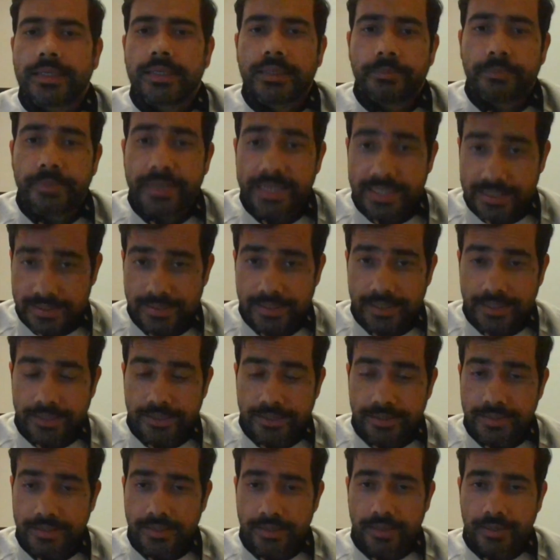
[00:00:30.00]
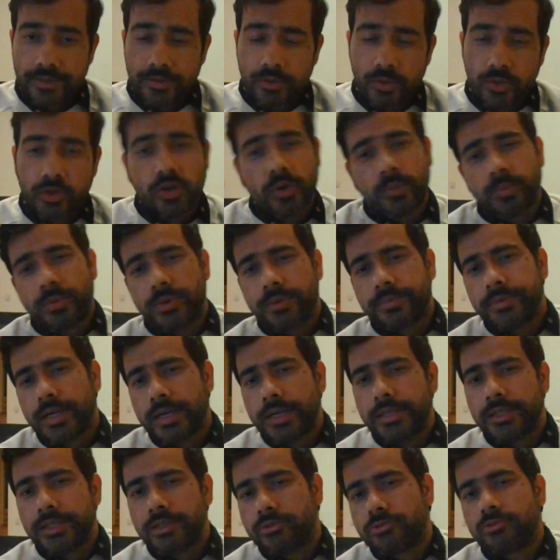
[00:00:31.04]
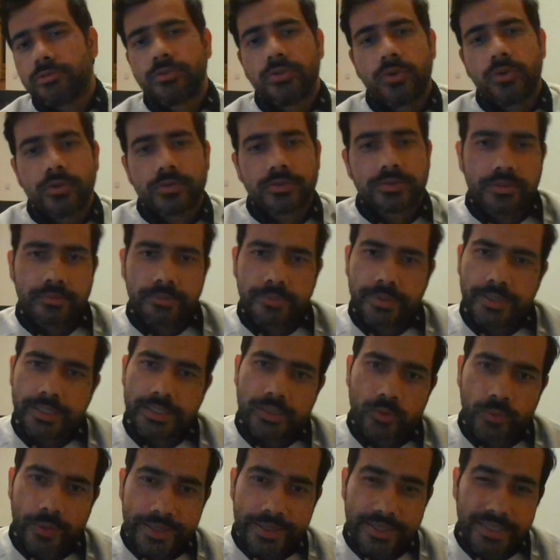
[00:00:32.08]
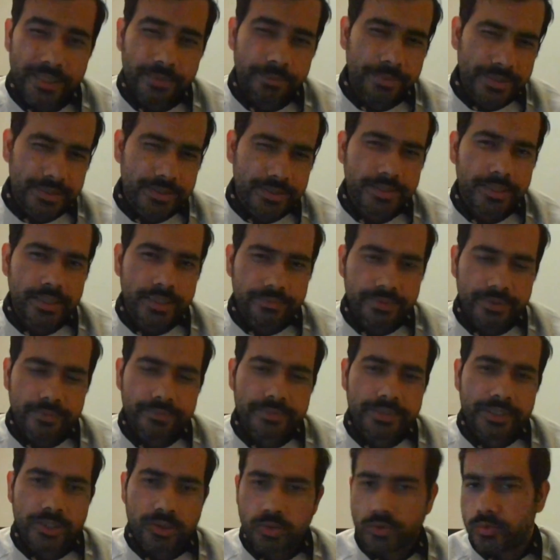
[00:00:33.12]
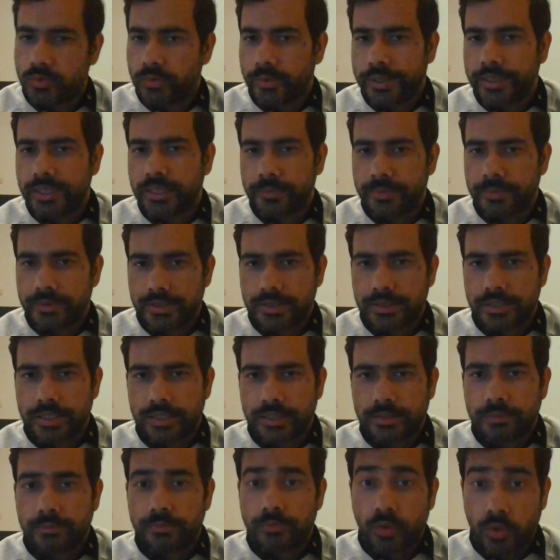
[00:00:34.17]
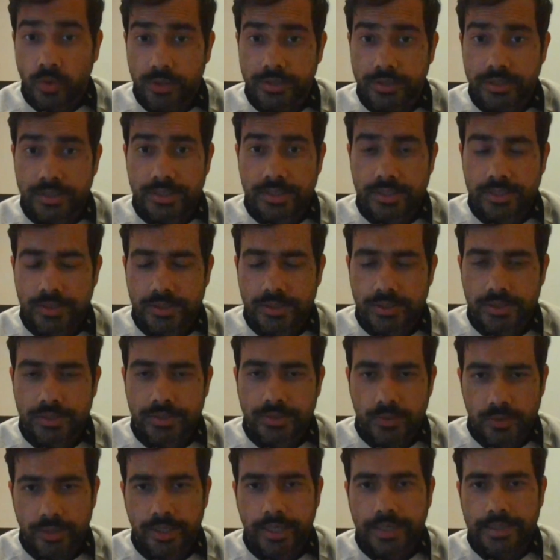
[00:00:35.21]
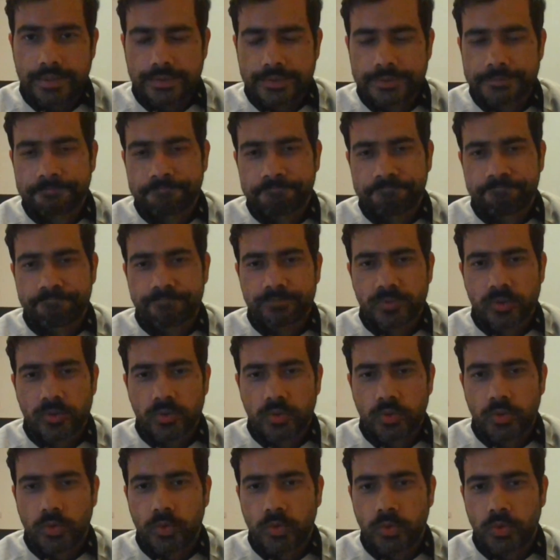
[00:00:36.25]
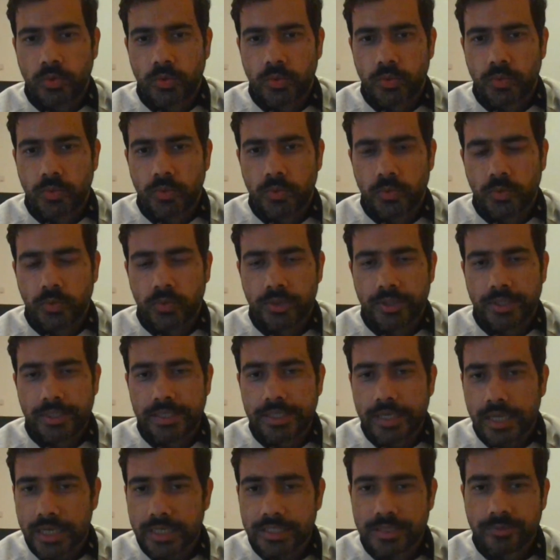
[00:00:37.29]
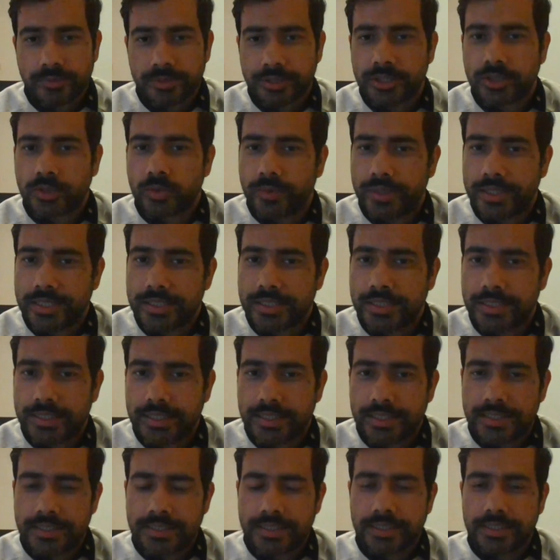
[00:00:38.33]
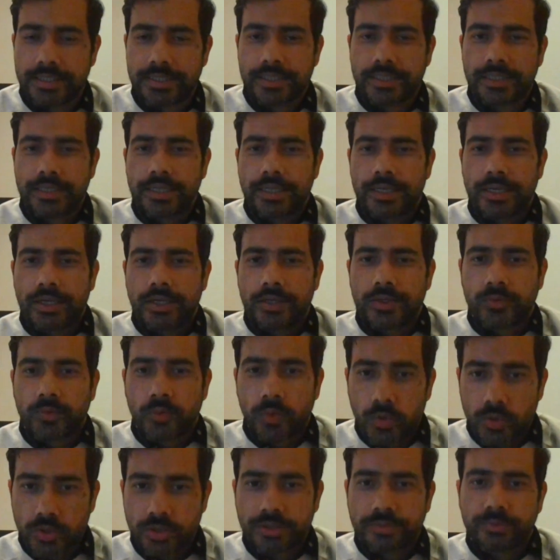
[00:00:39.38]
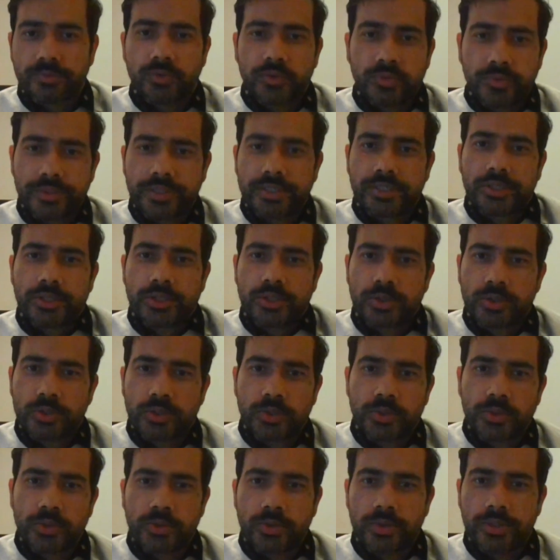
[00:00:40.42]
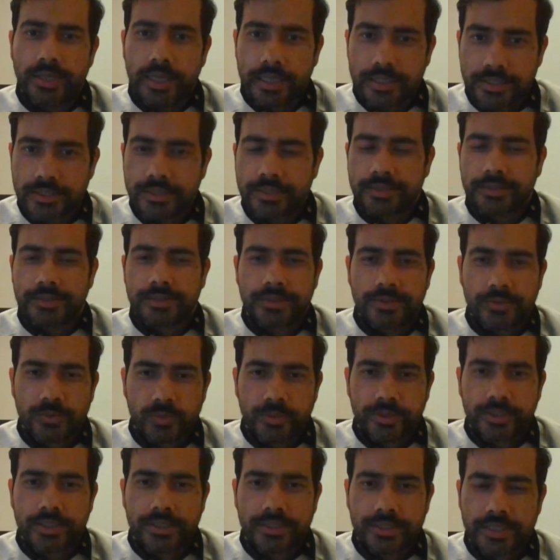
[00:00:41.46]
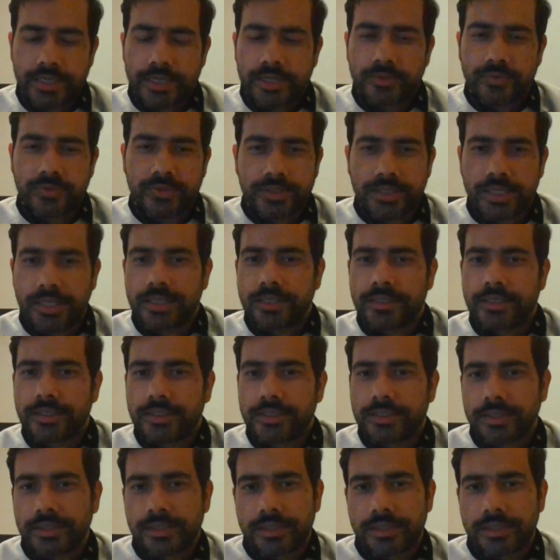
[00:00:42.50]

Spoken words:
base salary, and on top of that he could also make 20%, 15 to 20% bonus on that. So he asked me this question: is it worth moving to London with this kind of salary?